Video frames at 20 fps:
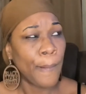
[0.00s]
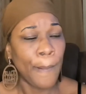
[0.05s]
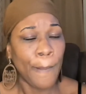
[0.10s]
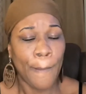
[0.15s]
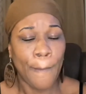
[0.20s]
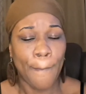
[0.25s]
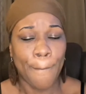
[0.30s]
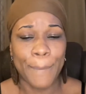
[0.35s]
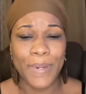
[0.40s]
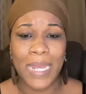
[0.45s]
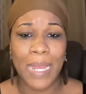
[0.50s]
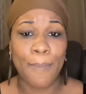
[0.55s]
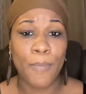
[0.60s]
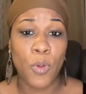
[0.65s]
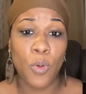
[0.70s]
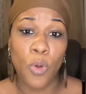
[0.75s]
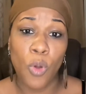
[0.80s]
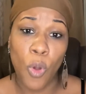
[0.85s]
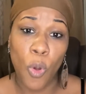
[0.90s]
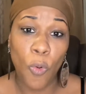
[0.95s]
But I'm
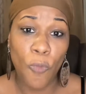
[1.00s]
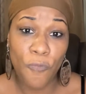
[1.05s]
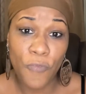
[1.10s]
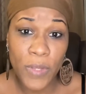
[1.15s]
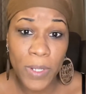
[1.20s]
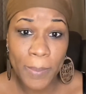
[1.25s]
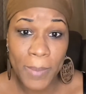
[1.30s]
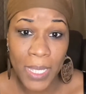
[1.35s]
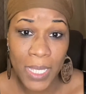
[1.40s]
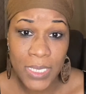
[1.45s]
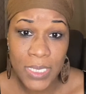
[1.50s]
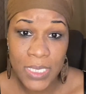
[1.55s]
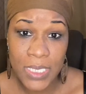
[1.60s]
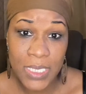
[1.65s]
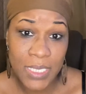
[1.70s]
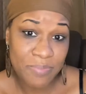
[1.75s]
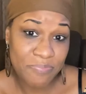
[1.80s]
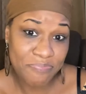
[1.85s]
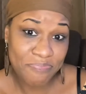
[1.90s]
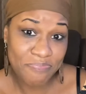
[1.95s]
going to hope for the
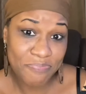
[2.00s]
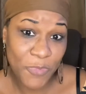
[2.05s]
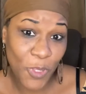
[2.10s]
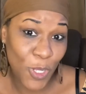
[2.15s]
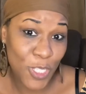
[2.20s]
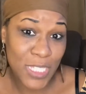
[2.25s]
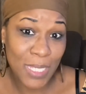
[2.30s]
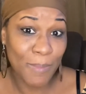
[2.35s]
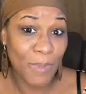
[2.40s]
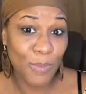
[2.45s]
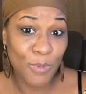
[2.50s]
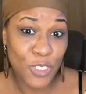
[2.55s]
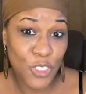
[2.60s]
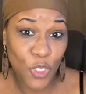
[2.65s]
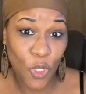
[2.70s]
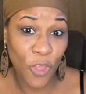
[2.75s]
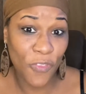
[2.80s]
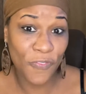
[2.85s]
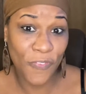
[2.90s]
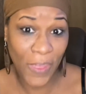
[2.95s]
best. Y'all tell me what
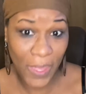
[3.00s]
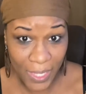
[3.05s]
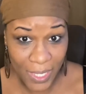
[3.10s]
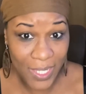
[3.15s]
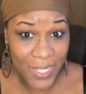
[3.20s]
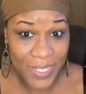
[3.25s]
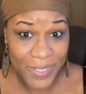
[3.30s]
y'all think.